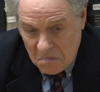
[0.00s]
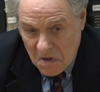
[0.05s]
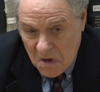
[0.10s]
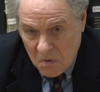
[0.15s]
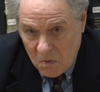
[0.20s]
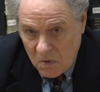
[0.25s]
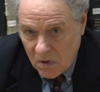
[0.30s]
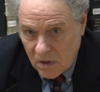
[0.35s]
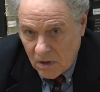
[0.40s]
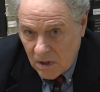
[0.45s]

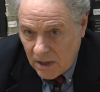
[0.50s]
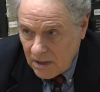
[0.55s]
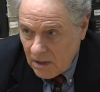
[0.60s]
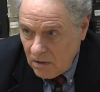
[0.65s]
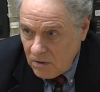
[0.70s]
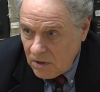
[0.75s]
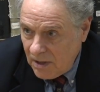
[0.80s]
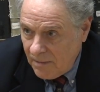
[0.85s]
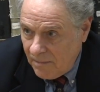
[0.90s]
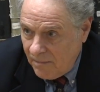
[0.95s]
And we all like
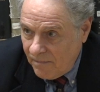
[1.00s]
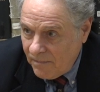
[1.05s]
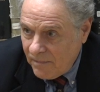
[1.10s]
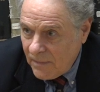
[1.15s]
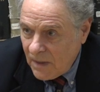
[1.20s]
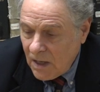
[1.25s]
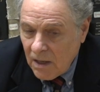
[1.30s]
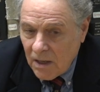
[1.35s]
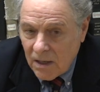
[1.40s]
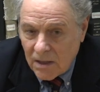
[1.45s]
their job.
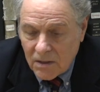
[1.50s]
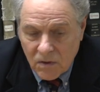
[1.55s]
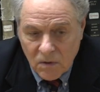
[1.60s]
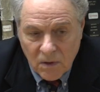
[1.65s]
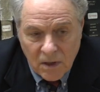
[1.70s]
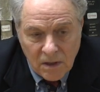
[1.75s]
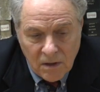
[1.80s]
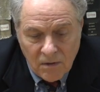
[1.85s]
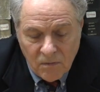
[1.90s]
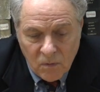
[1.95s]
So
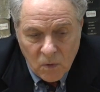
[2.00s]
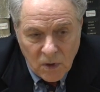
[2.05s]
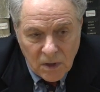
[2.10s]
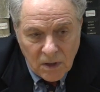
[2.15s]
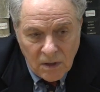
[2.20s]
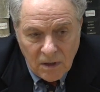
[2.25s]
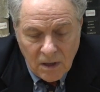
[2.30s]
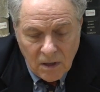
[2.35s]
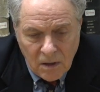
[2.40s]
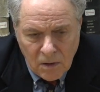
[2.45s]
I loved
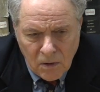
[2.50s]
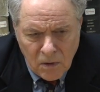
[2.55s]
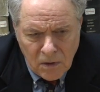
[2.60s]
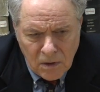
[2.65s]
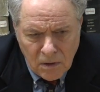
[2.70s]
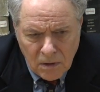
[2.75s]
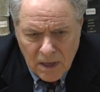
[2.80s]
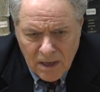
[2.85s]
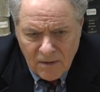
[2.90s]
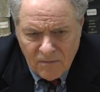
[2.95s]
working there. I learned
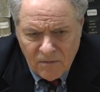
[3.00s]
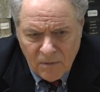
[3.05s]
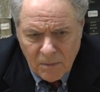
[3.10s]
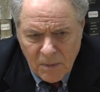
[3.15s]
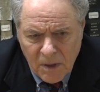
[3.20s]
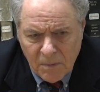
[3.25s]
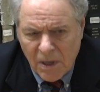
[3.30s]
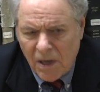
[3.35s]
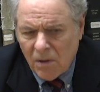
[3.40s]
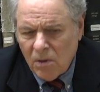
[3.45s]
a lot from
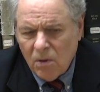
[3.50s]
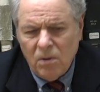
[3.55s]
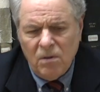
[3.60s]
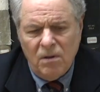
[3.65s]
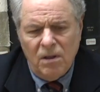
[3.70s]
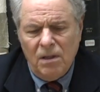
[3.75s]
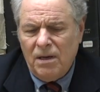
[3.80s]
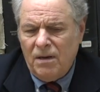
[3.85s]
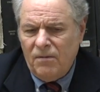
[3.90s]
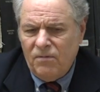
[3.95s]
them. I learned
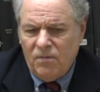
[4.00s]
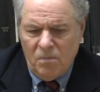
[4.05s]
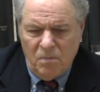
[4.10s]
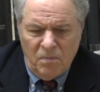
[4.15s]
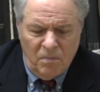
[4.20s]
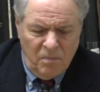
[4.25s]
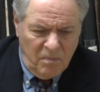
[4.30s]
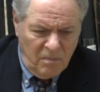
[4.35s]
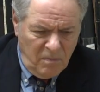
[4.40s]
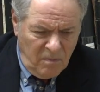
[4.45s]
a lot from
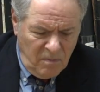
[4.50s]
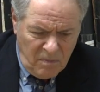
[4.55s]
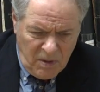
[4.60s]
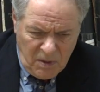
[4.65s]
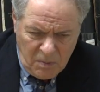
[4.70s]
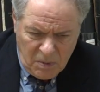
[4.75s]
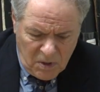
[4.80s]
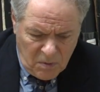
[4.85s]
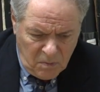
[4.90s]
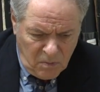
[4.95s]

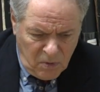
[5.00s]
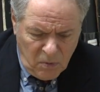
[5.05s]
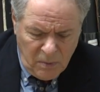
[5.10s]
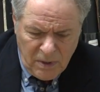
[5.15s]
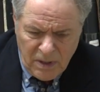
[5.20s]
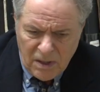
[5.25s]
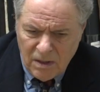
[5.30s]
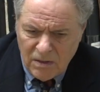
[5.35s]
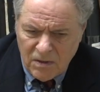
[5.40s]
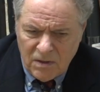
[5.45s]
people at
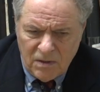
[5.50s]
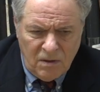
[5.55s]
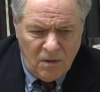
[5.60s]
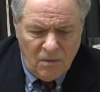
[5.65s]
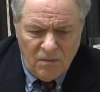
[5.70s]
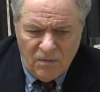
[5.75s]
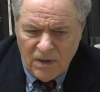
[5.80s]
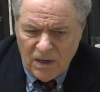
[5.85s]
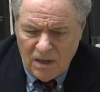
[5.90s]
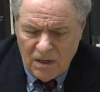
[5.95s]
Bloomingdale's.
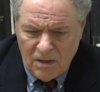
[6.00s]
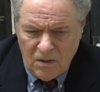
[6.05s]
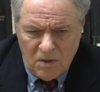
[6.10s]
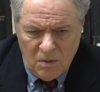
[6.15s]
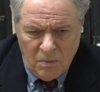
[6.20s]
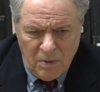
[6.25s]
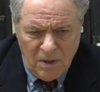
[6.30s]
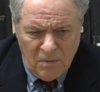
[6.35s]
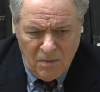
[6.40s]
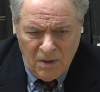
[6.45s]
Don't forget, I used
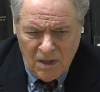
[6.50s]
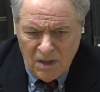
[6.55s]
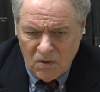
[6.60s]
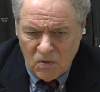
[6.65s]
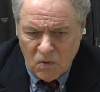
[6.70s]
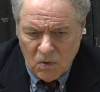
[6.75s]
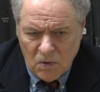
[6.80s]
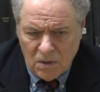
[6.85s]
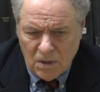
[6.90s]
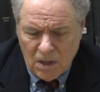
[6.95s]
to be in meetings
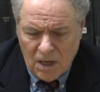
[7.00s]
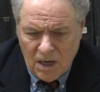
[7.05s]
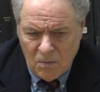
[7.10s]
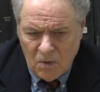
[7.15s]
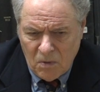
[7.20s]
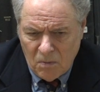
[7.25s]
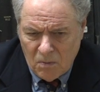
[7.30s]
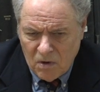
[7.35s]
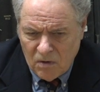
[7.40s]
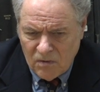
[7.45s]
all the time
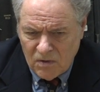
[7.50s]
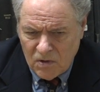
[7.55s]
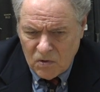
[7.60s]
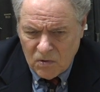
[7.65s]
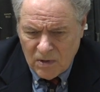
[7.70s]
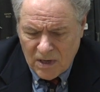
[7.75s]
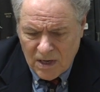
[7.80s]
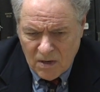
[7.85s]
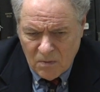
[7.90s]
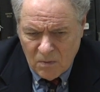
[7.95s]
with Marvin
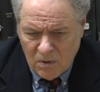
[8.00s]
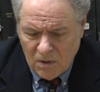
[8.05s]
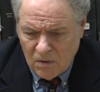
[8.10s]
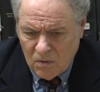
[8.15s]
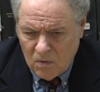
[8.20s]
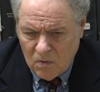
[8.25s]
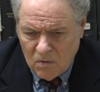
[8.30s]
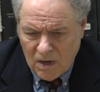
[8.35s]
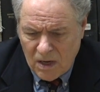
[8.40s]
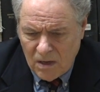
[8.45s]
Traub, one of the
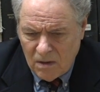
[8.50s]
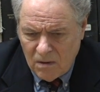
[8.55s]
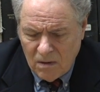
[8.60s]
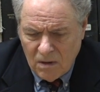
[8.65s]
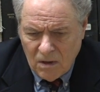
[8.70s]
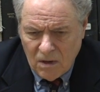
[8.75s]
great